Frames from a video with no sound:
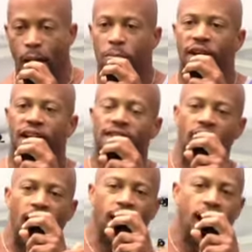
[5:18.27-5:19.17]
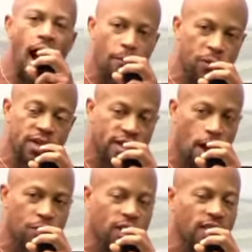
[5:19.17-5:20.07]
because I accomplished
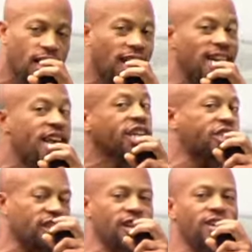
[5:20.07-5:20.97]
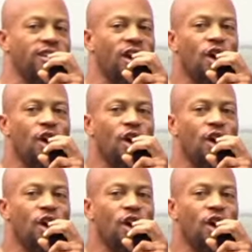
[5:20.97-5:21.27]
something that initially,